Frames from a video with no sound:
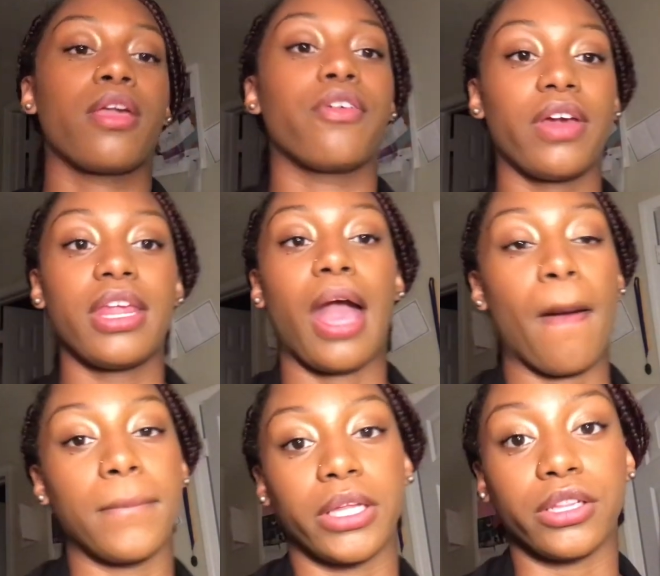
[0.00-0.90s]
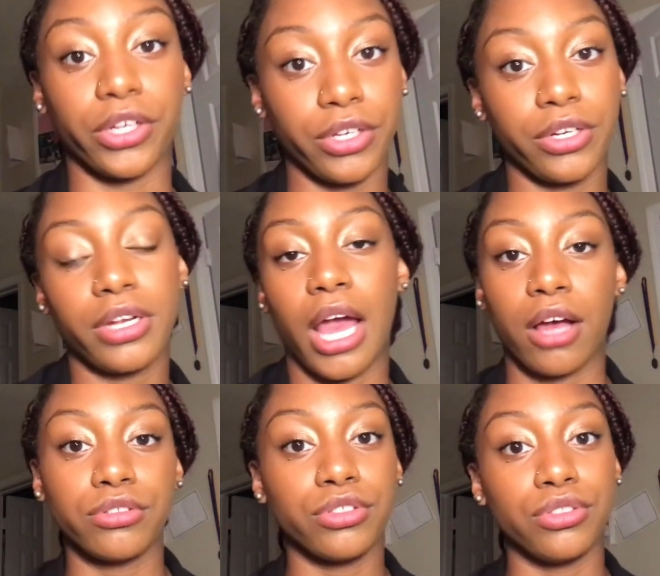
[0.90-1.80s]
Granted, I'm gonna learn
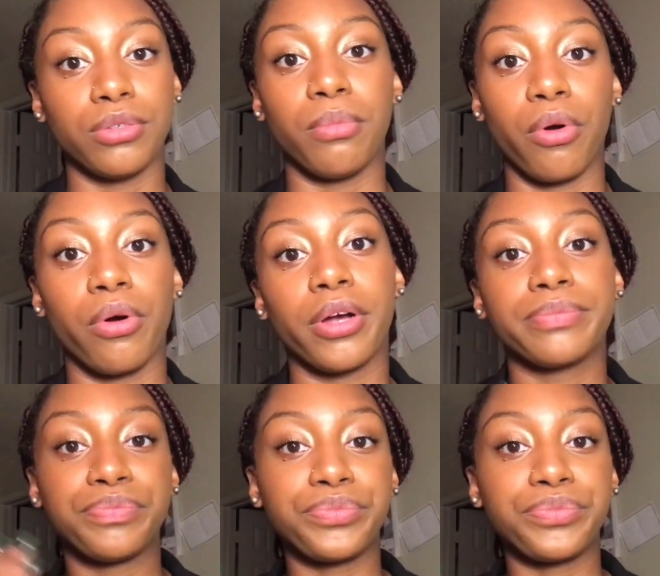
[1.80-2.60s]
how to do more